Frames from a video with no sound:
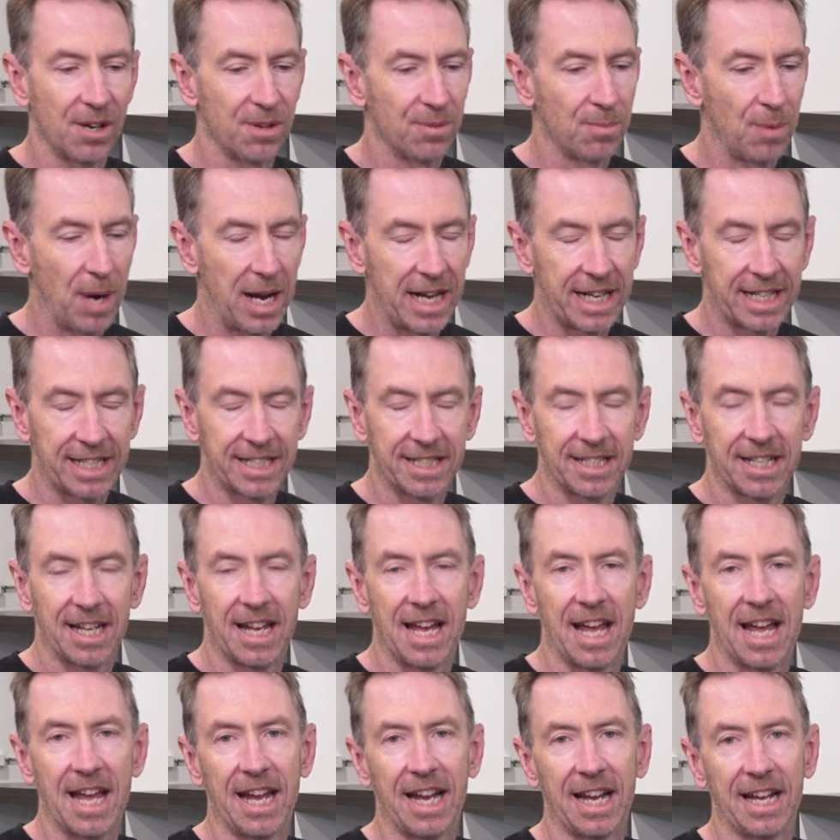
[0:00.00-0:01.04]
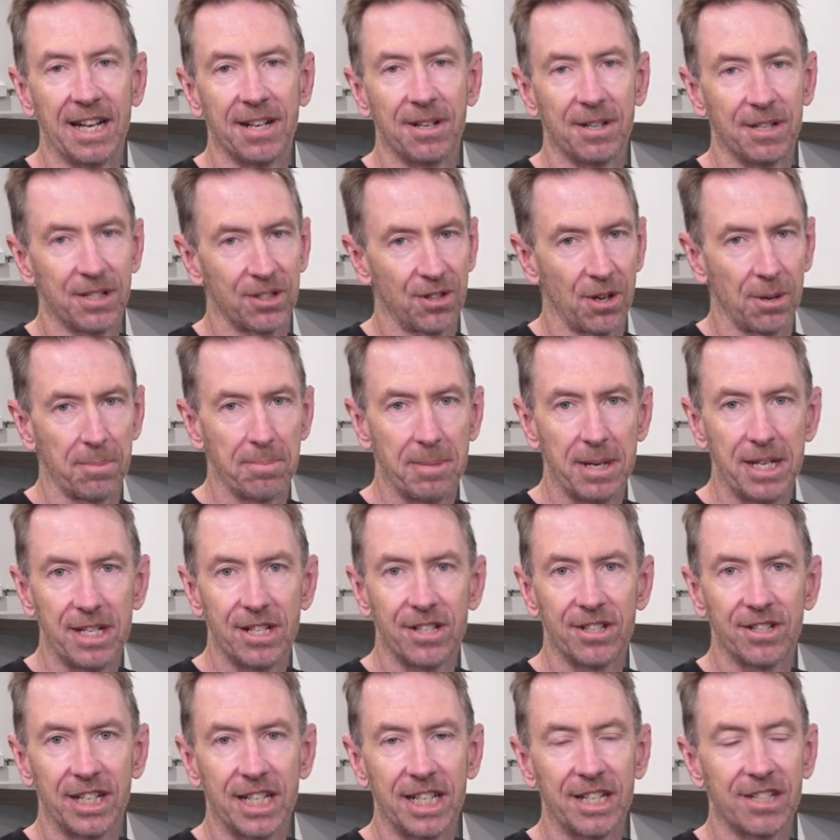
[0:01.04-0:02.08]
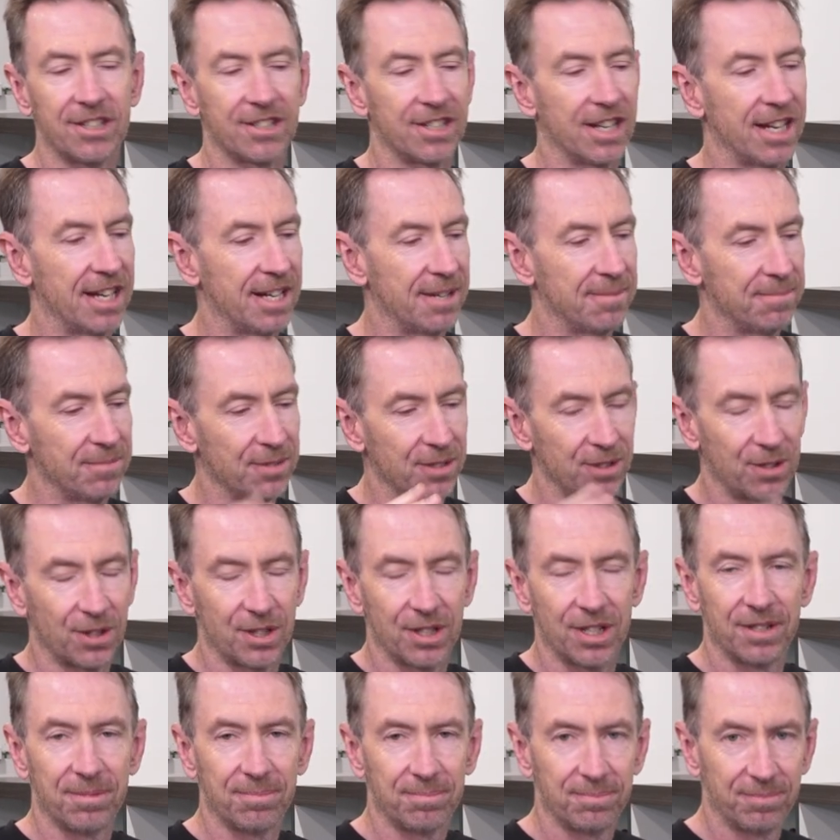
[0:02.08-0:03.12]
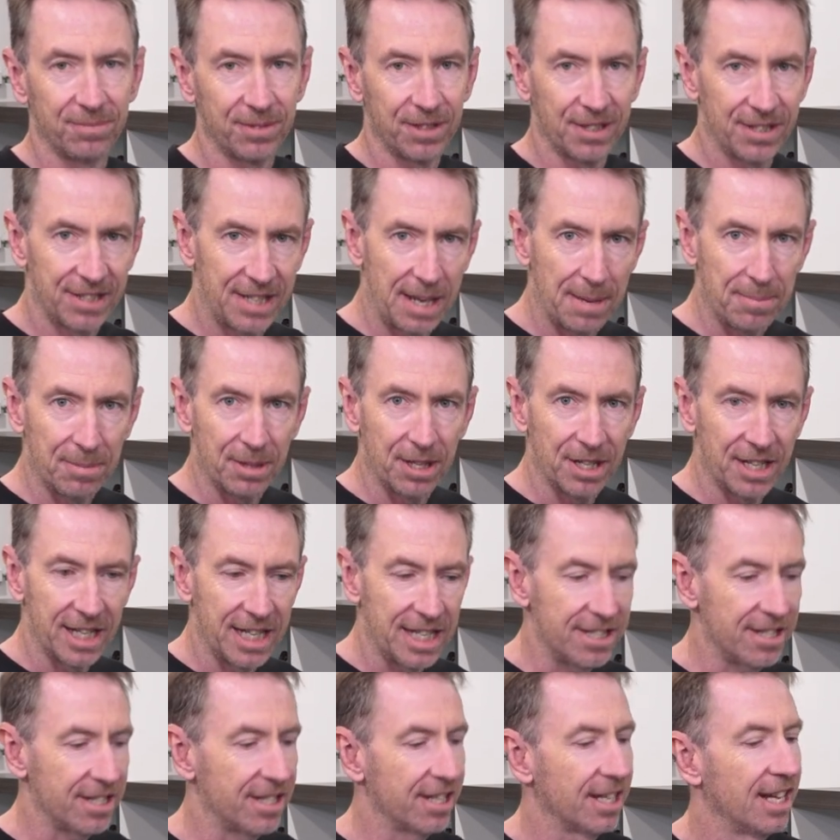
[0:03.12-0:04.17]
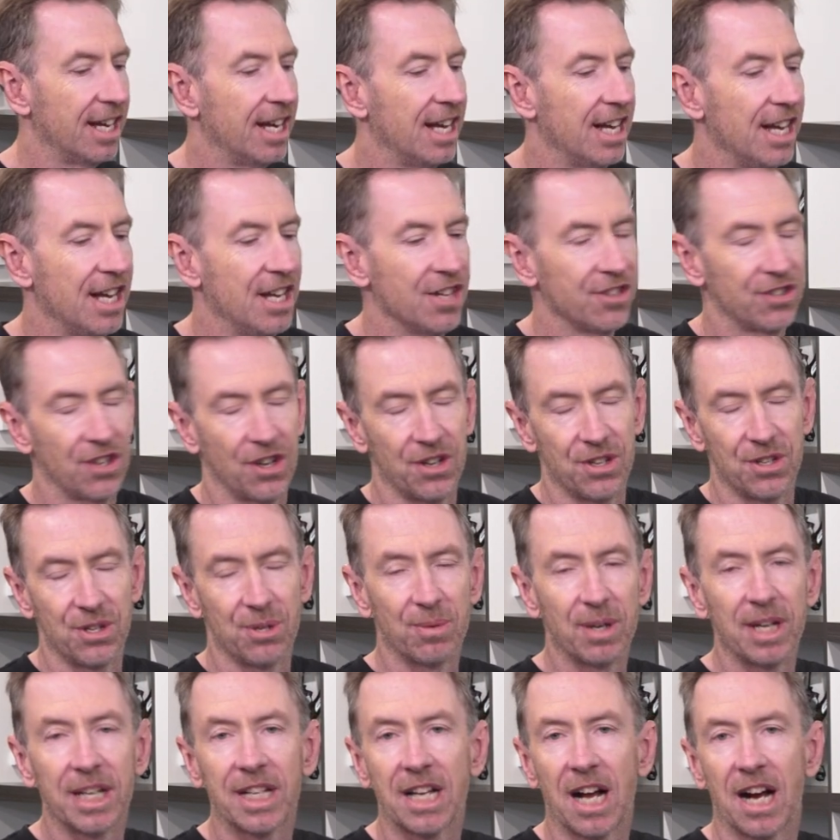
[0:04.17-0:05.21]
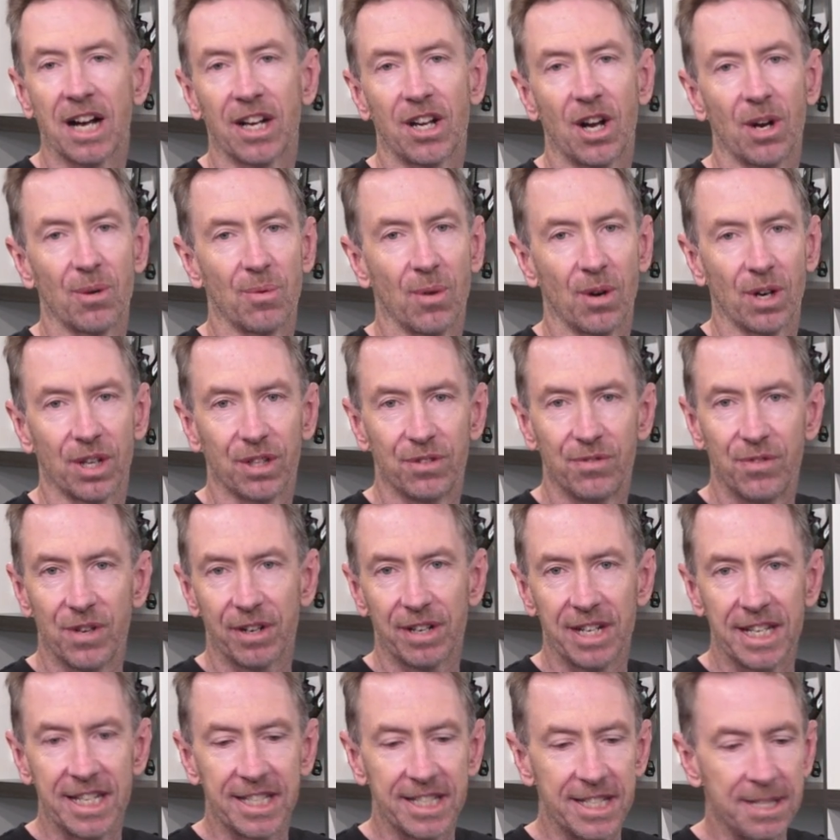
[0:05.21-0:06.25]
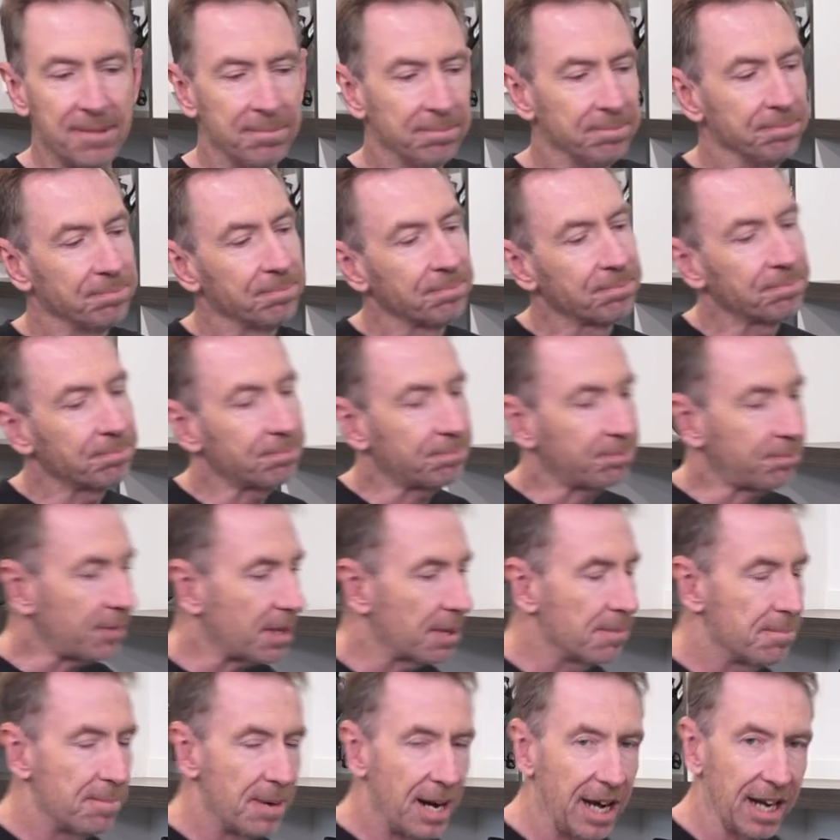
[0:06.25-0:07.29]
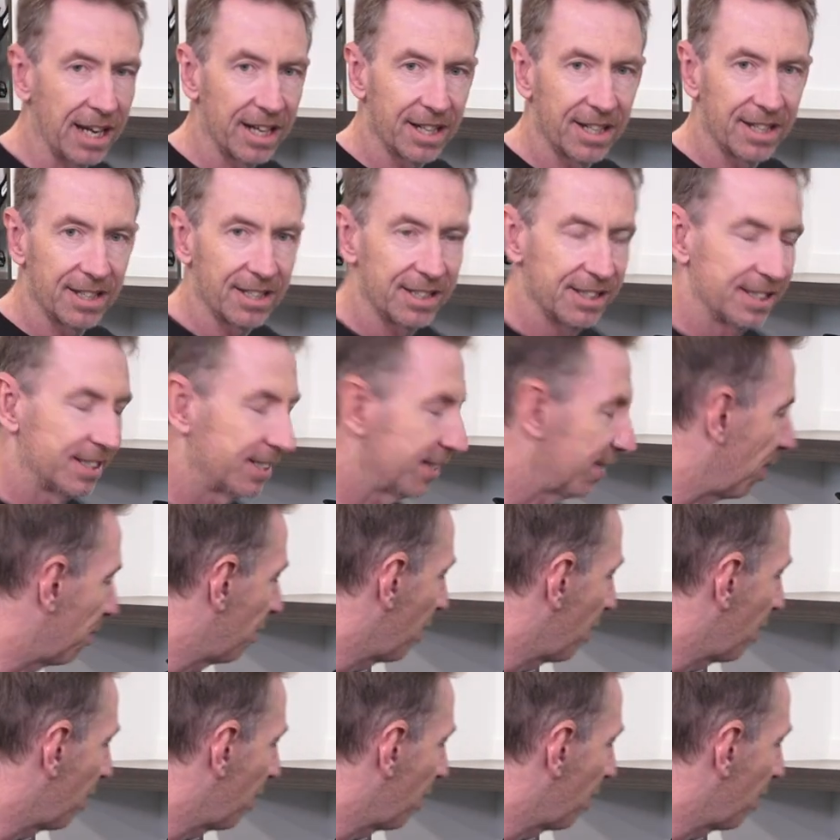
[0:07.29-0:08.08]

wax, and it's got pictures at each sort of step that needs it. So you really can't go wrong. It's very easy, but I